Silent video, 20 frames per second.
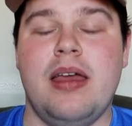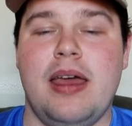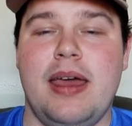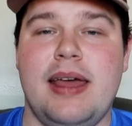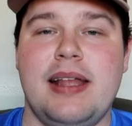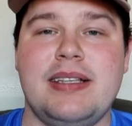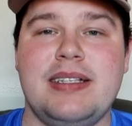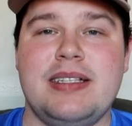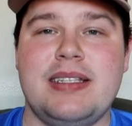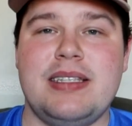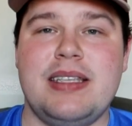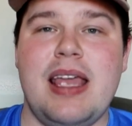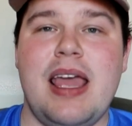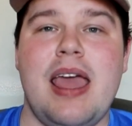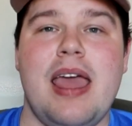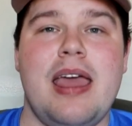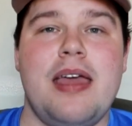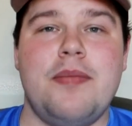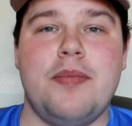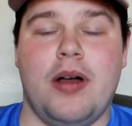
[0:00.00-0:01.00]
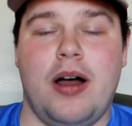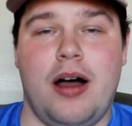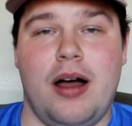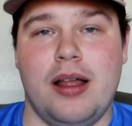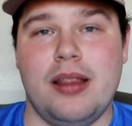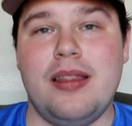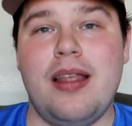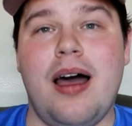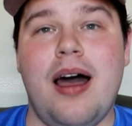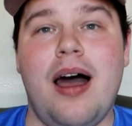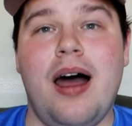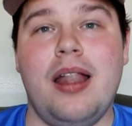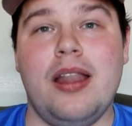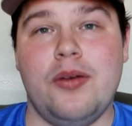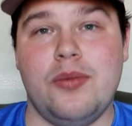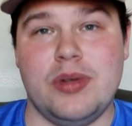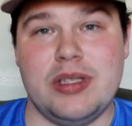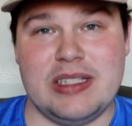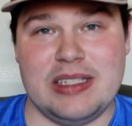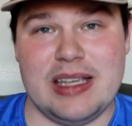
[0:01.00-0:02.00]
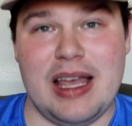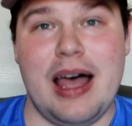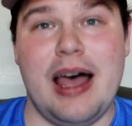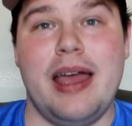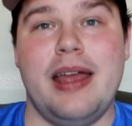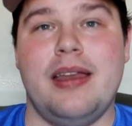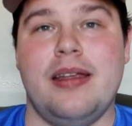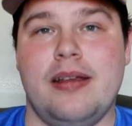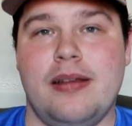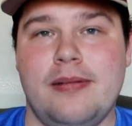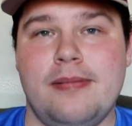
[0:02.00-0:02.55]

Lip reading: and stay on the Hollywood side.